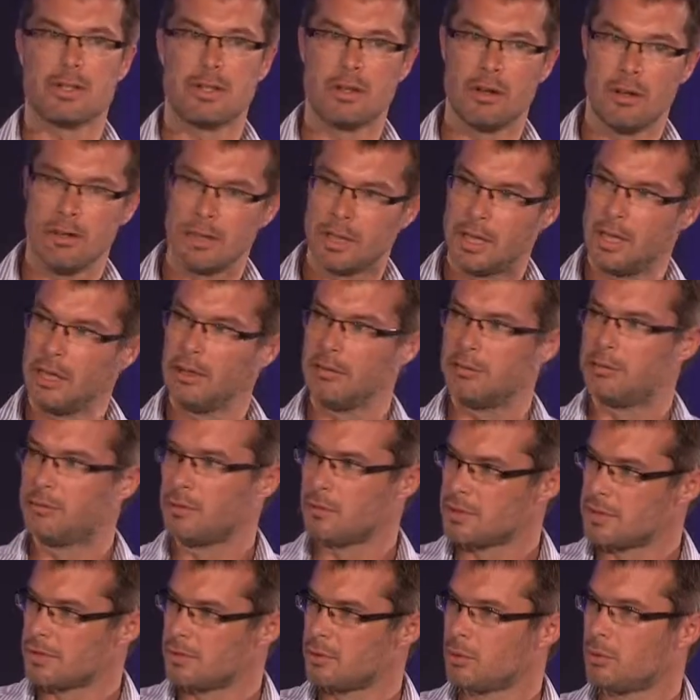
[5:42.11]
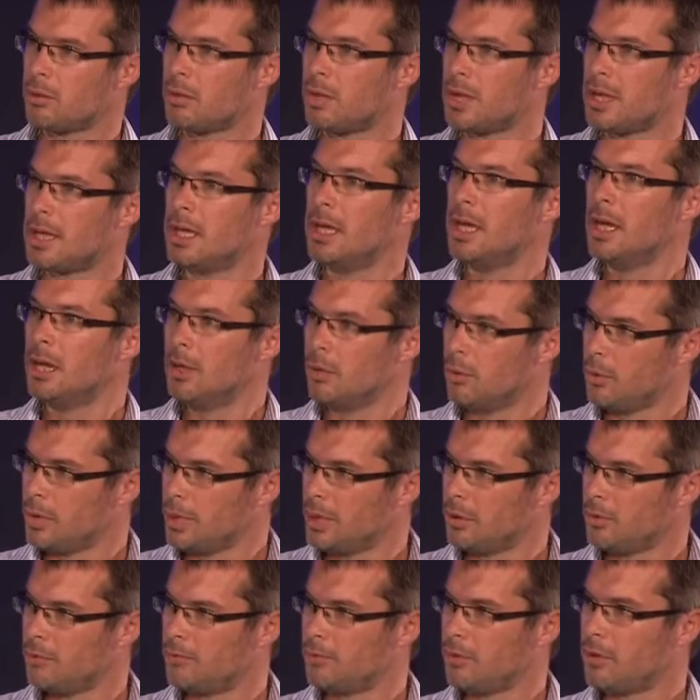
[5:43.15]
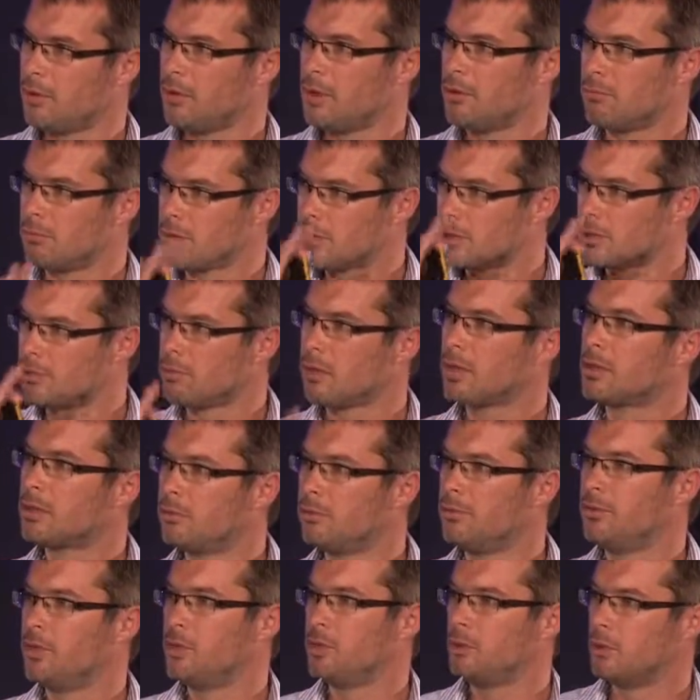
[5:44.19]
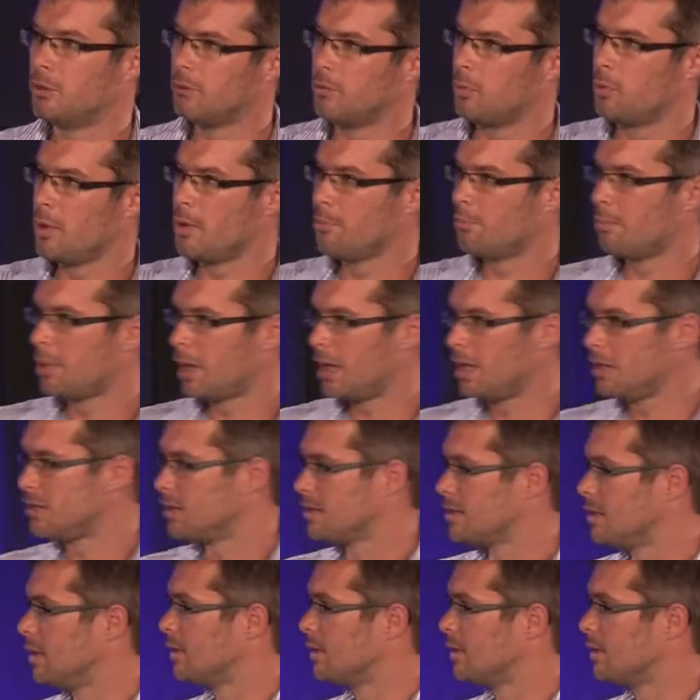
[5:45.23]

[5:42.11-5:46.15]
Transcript: You don't get the full story, or you get a very restricted view of web pages.